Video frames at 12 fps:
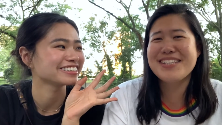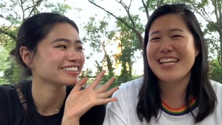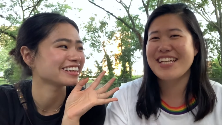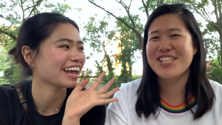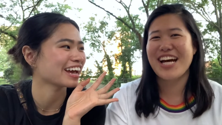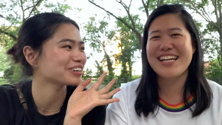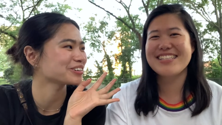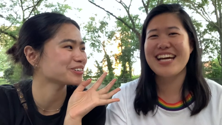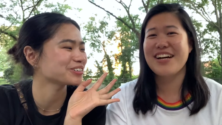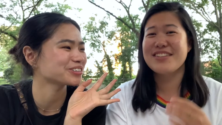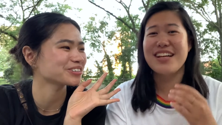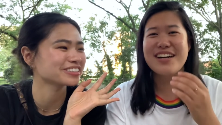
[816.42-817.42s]
Speaker 1: send
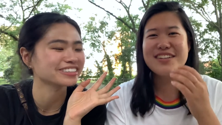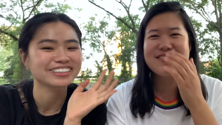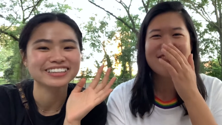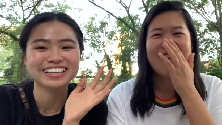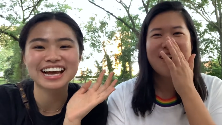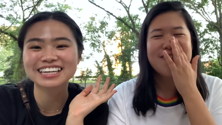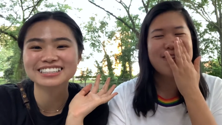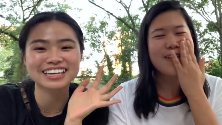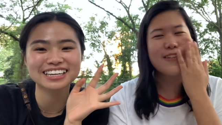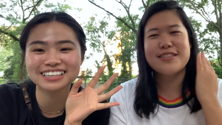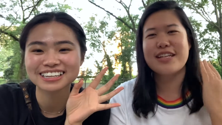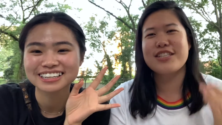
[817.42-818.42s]
Chinatown Love. Yeah,
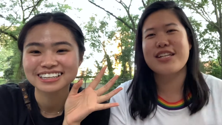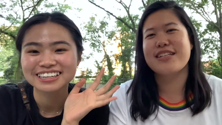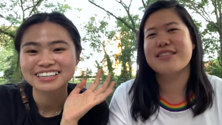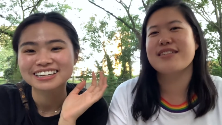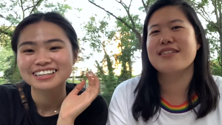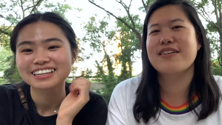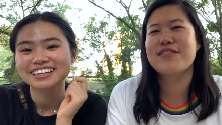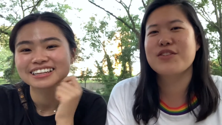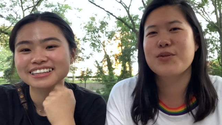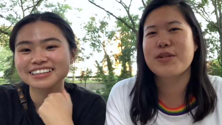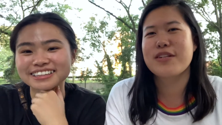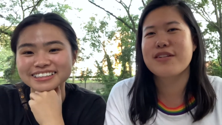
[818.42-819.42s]
send, send Chinatown Love
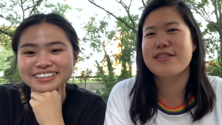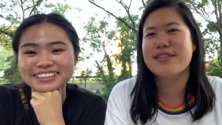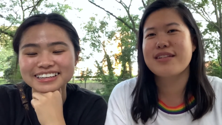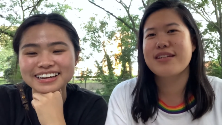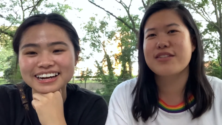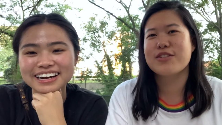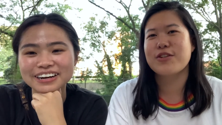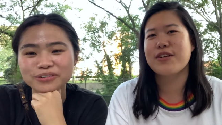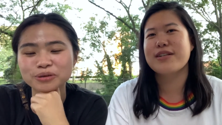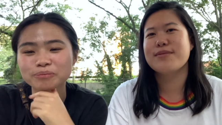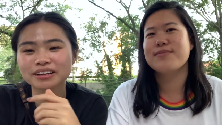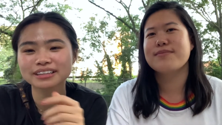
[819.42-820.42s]
on Twitter. Yeah,
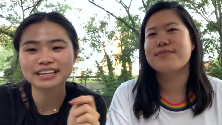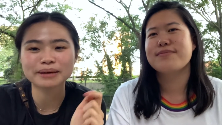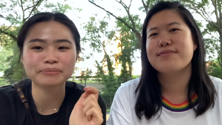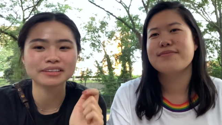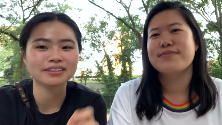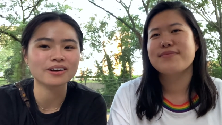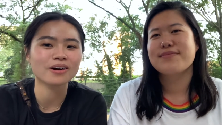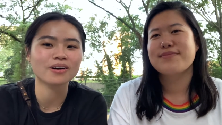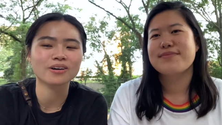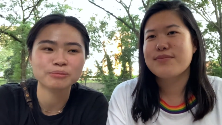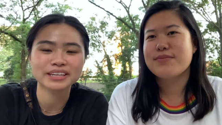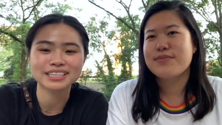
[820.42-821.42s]
Speaker 2: Instagram. we'll plug that
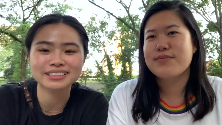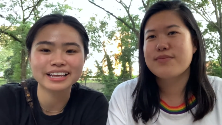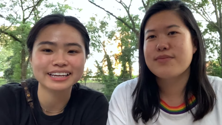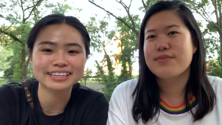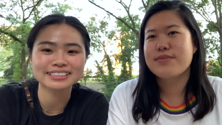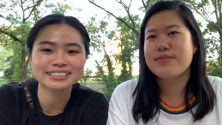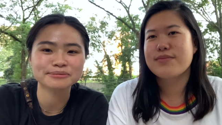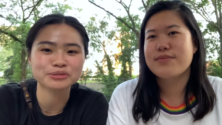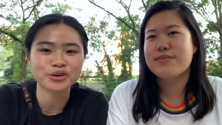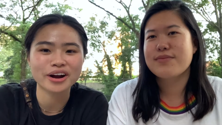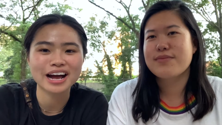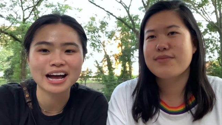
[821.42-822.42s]
below. Please like and
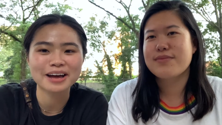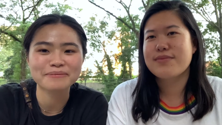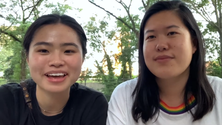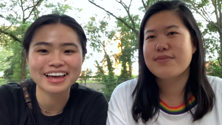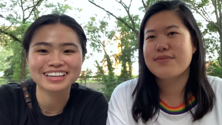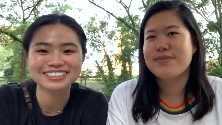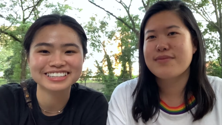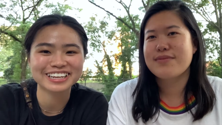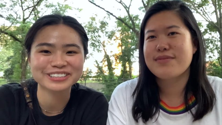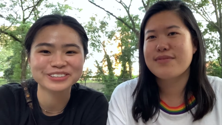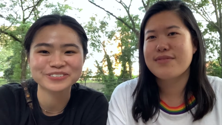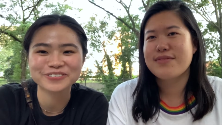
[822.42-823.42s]
subscribe and
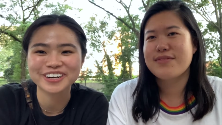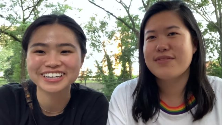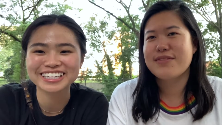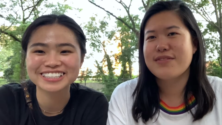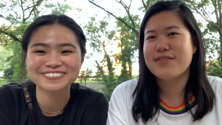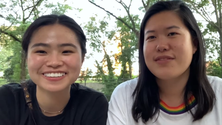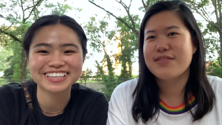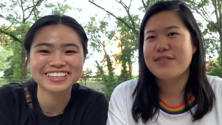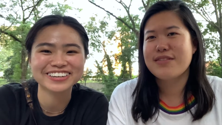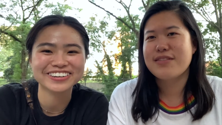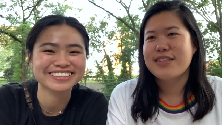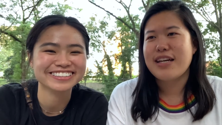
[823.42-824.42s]
stay tuned for our next
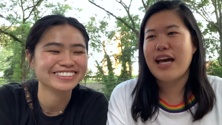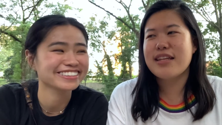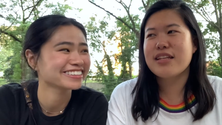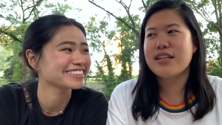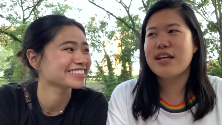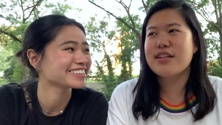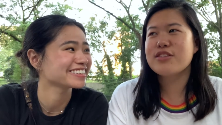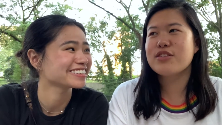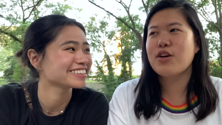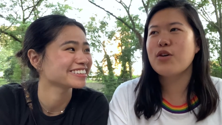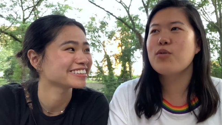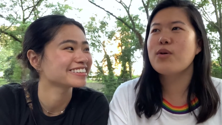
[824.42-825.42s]
video. And let us
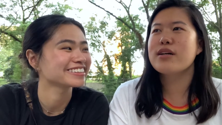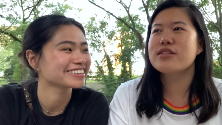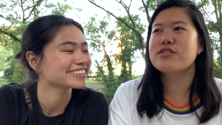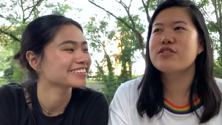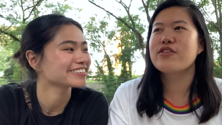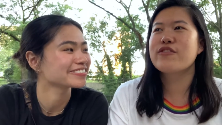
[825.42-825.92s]
Speaker 1: know what's your